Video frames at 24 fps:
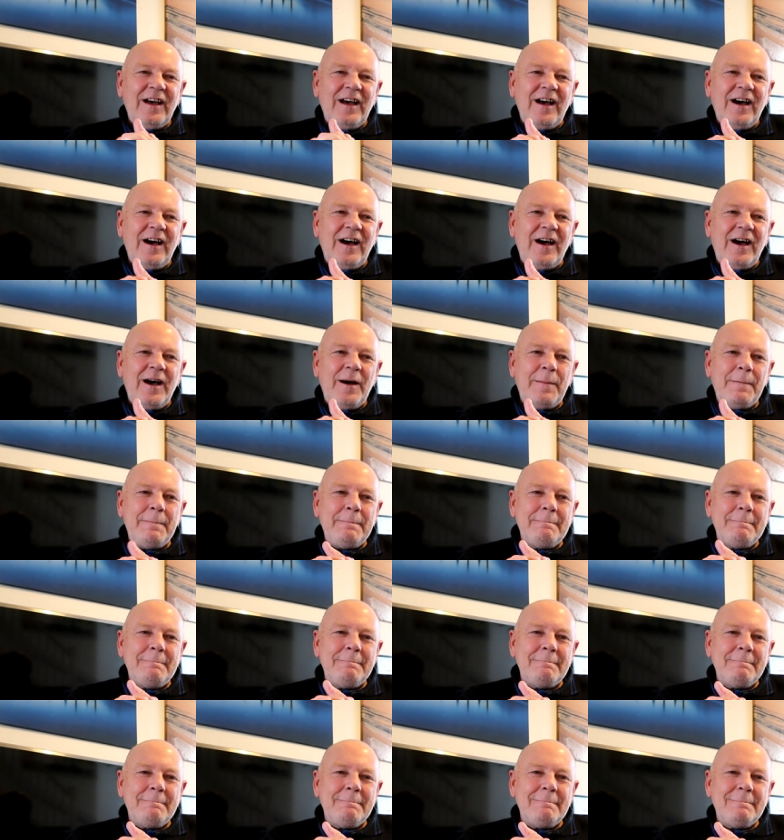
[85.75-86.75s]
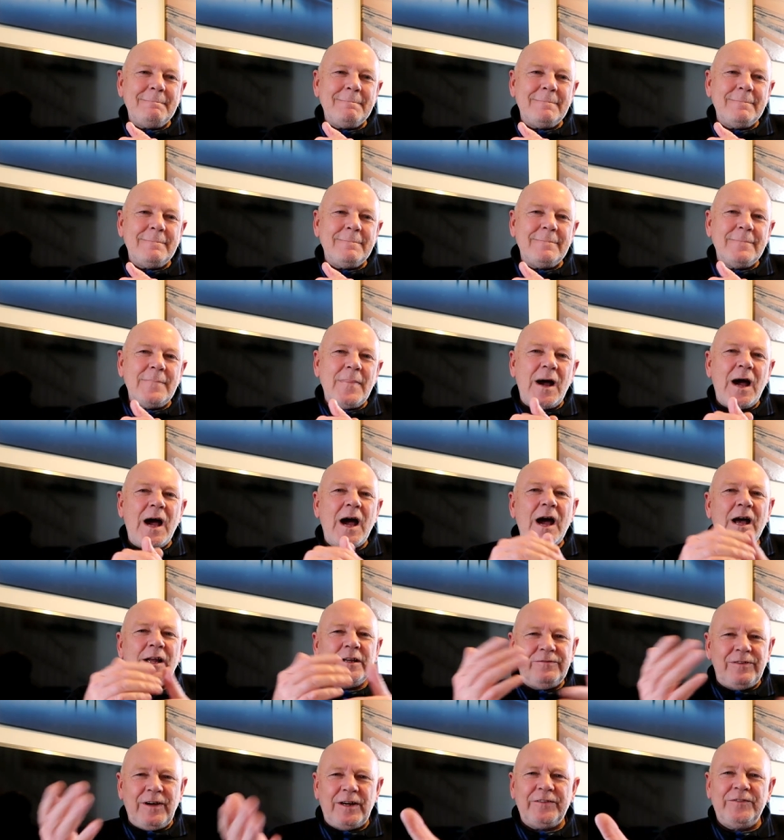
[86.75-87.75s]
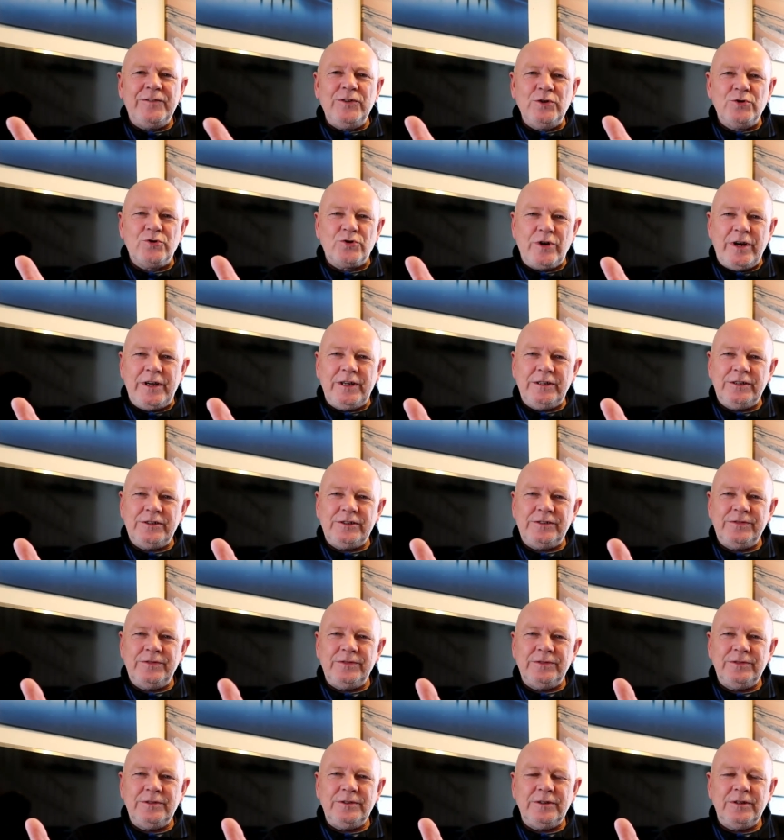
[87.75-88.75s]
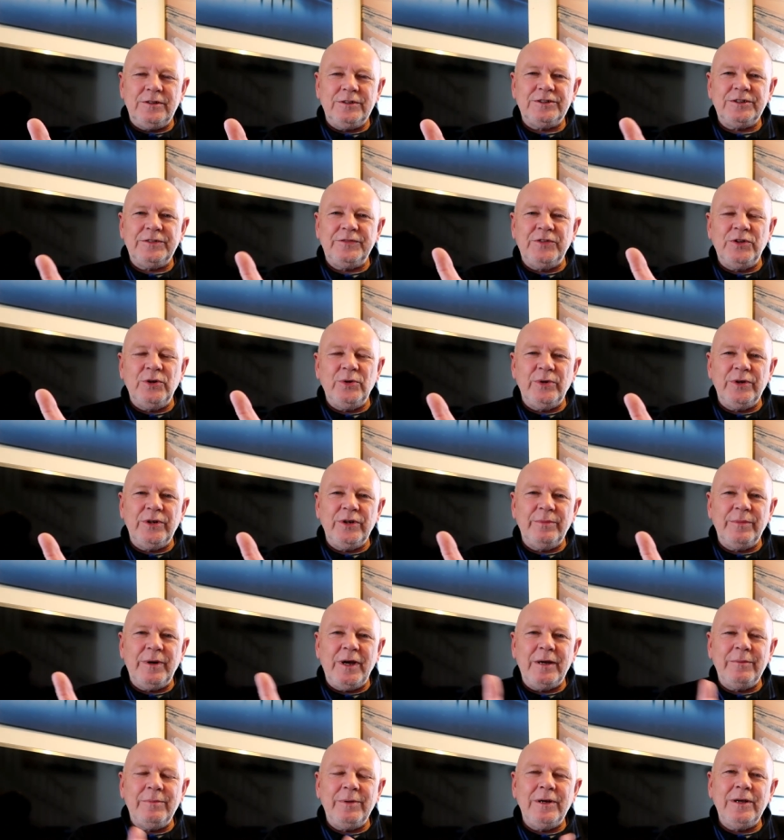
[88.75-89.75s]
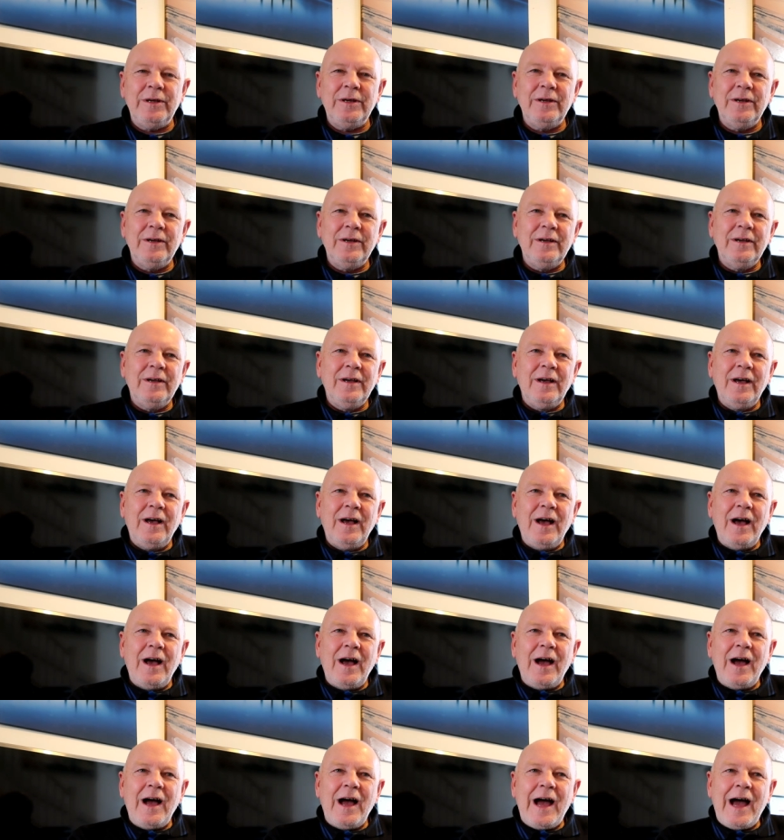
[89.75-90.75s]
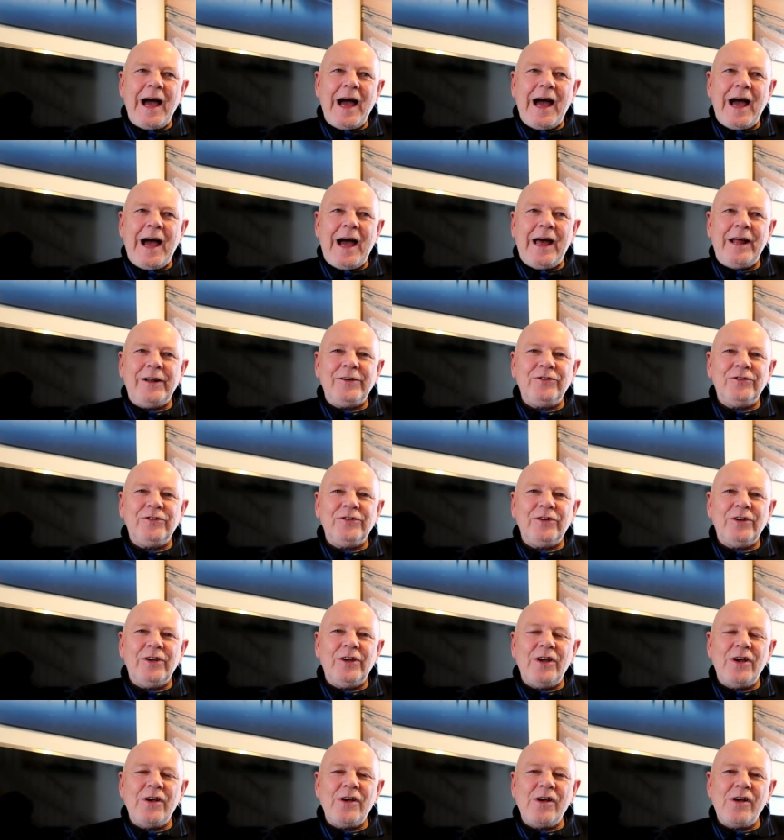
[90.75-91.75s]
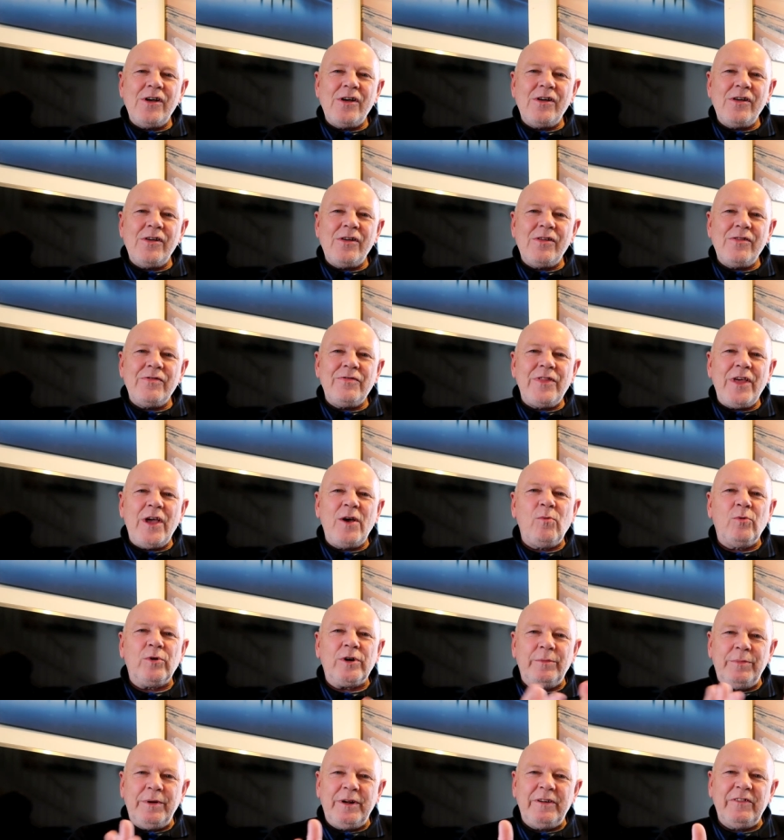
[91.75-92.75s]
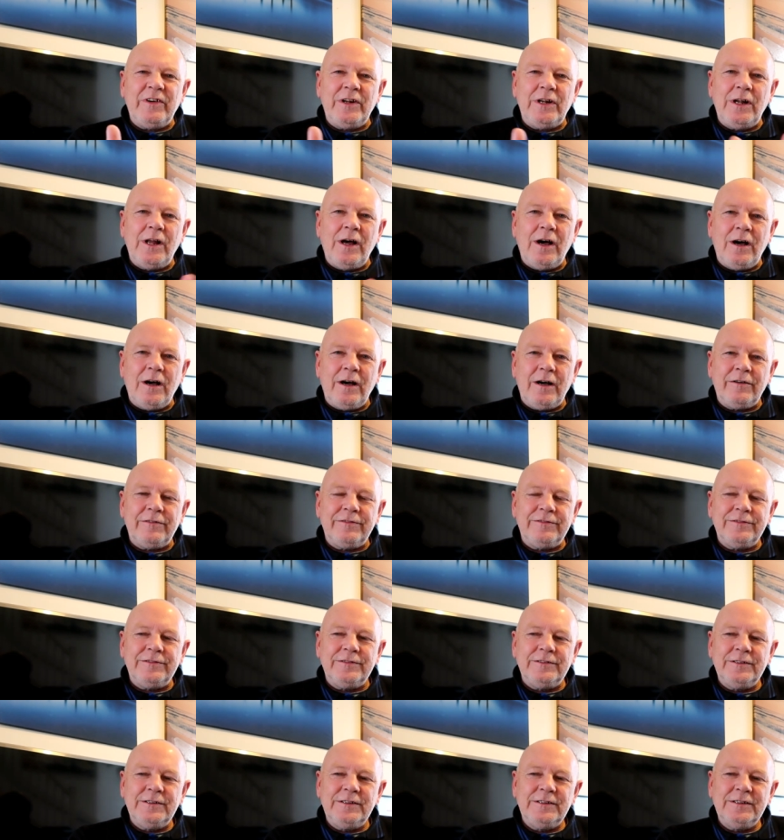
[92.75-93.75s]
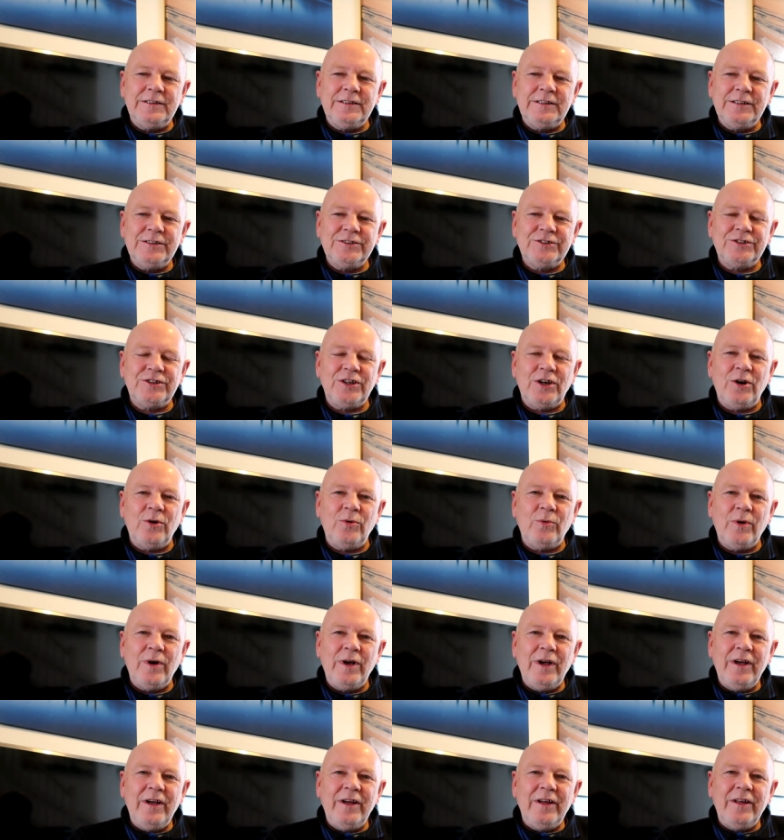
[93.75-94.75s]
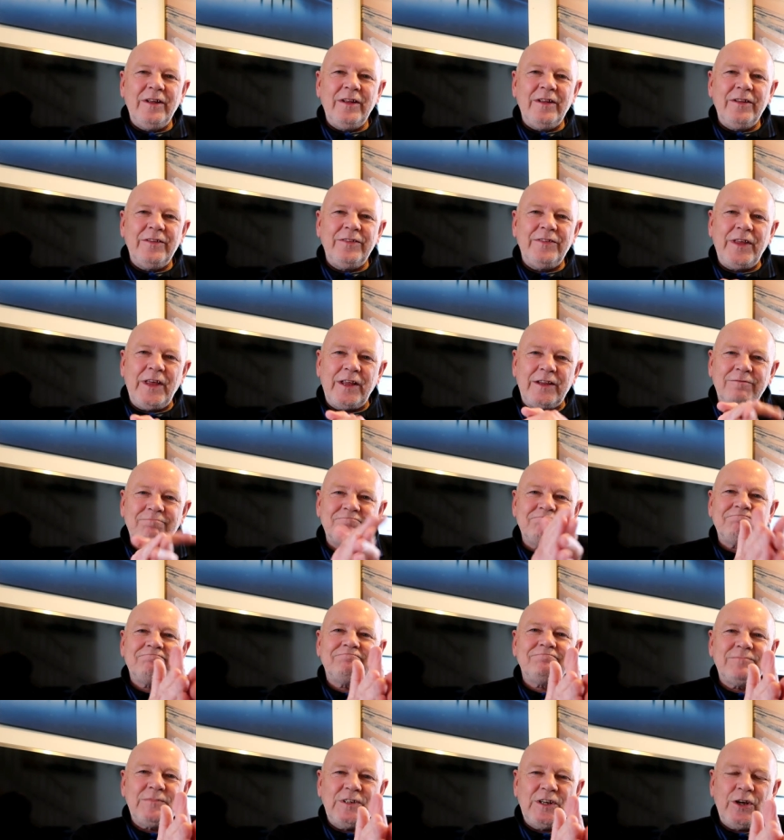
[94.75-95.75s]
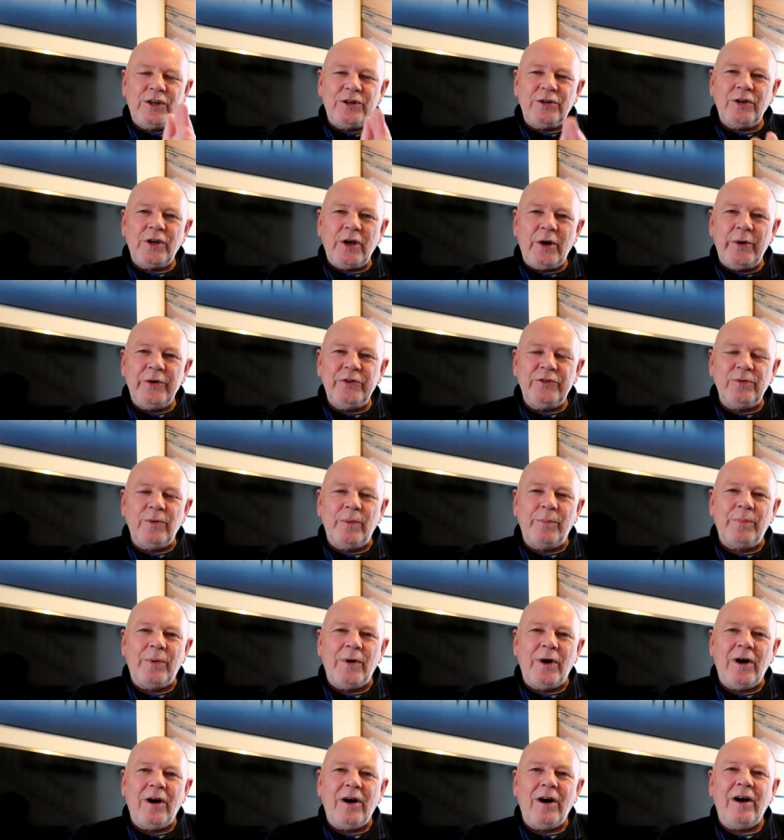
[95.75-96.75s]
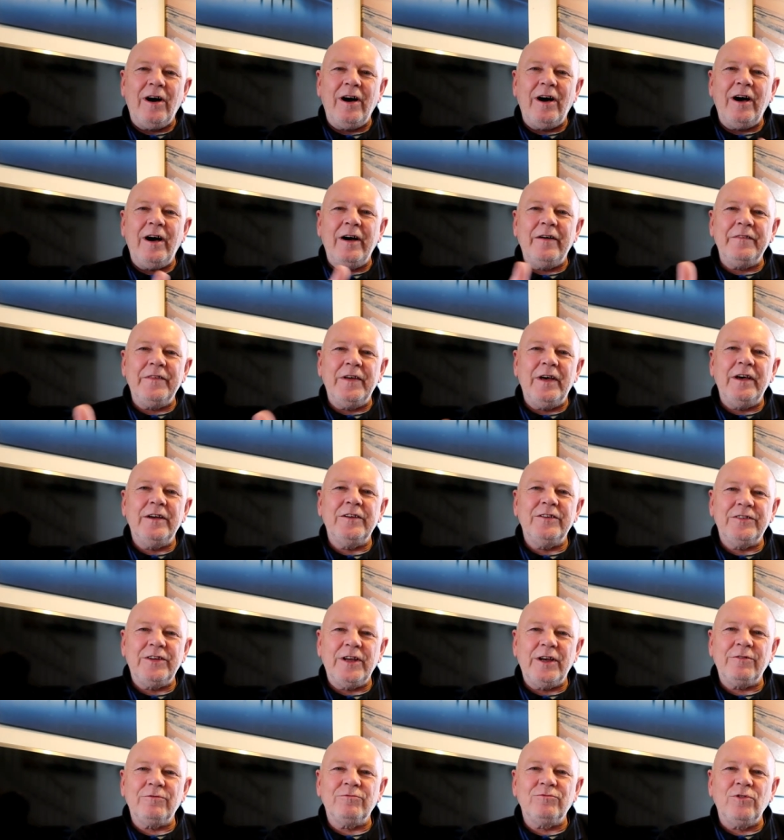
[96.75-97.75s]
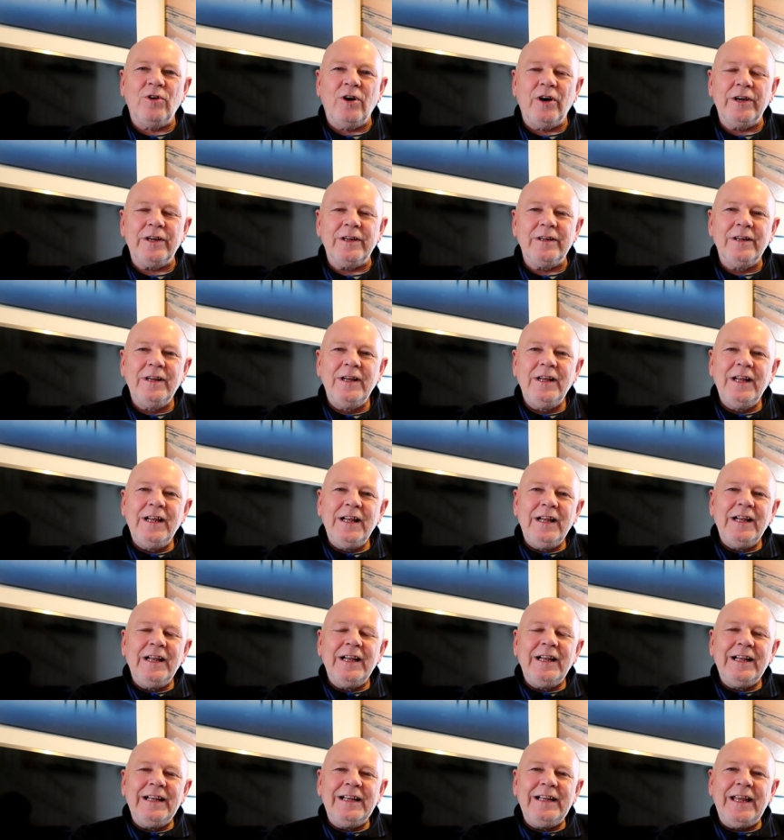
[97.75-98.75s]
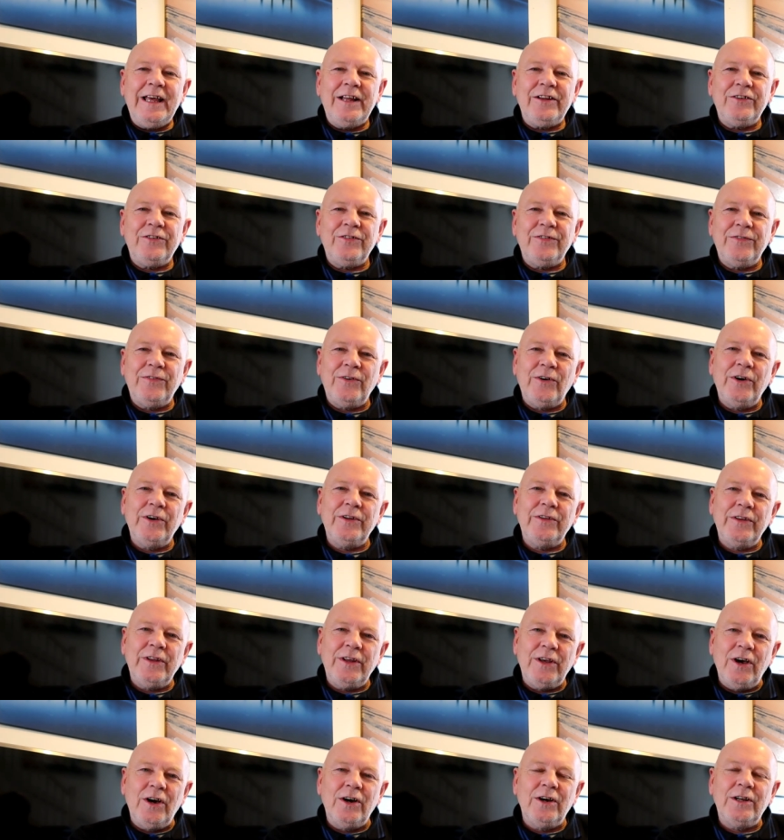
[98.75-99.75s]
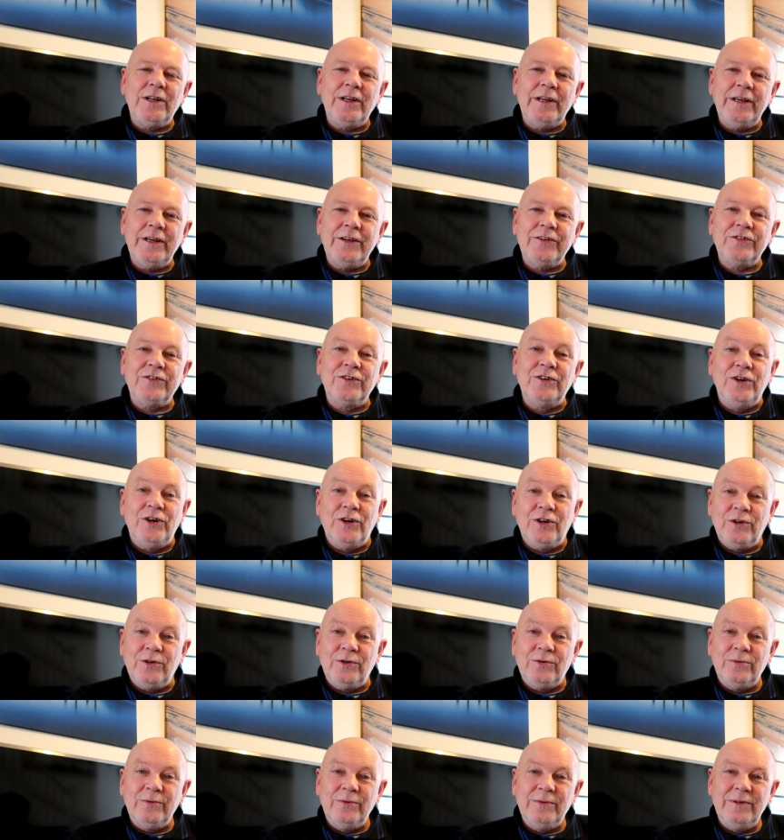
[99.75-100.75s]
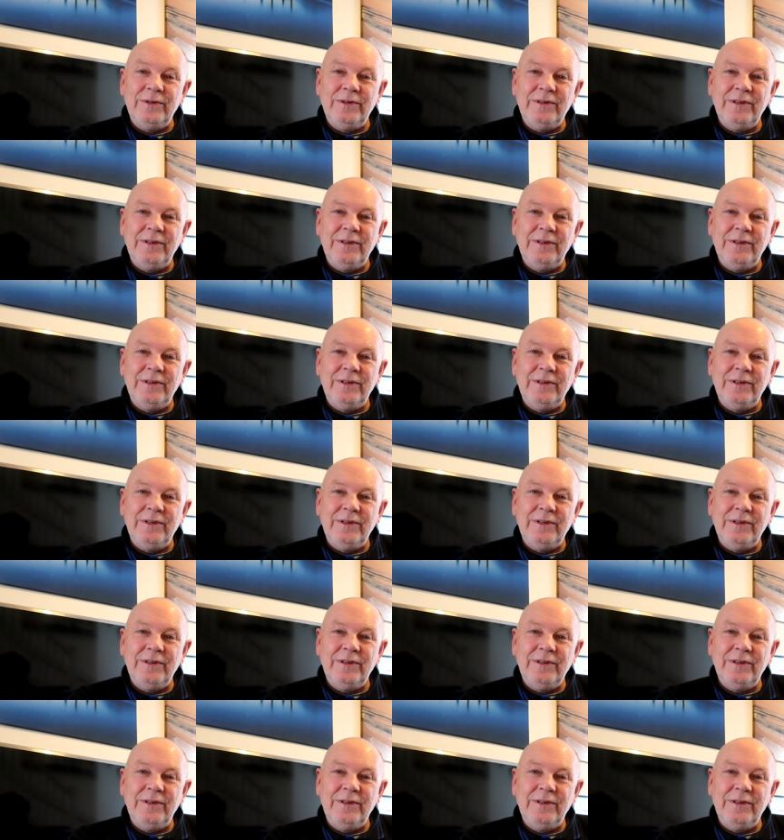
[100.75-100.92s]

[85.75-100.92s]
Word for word: Um, and you've had a few drinks, you know, there's a few of you maybe, and they want a bit of a laugh. So they're gonna go into a bar and they say, right, let's find the ugliest girl